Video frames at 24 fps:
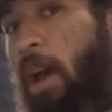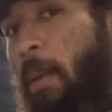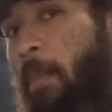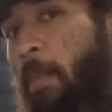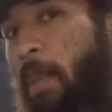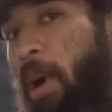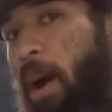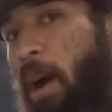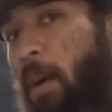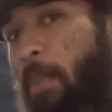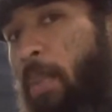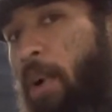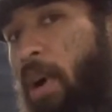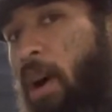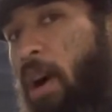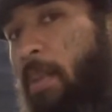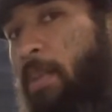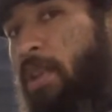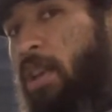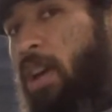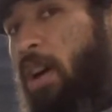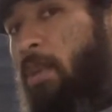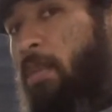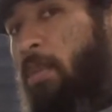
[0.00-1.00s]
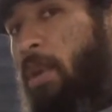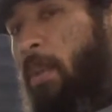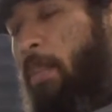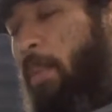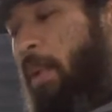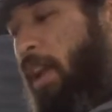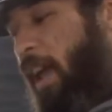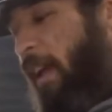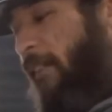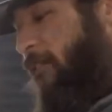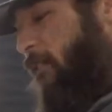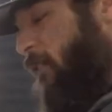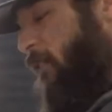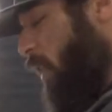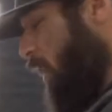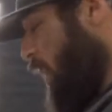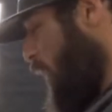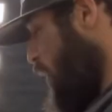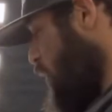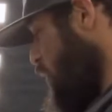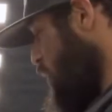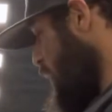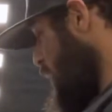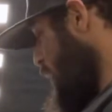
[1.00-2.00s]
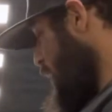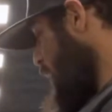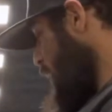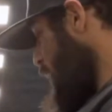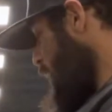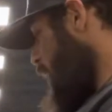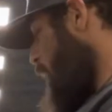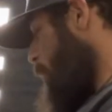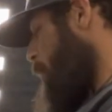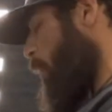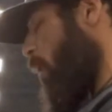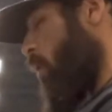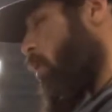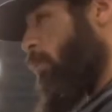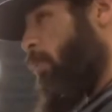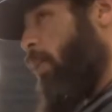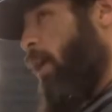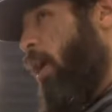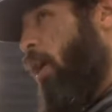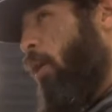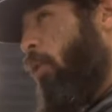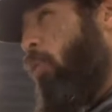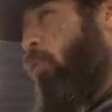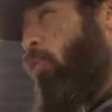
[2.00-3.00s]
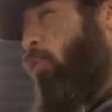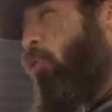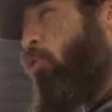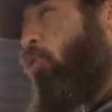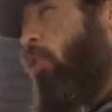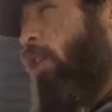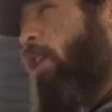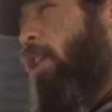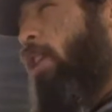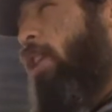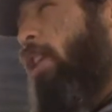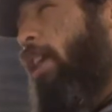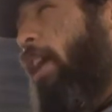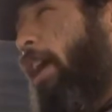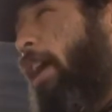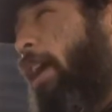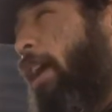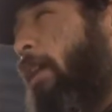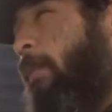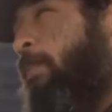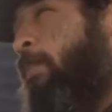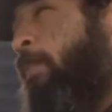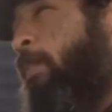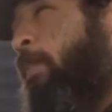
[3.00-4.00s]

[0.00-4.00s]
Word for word: my palms come up and I finish about, about you could say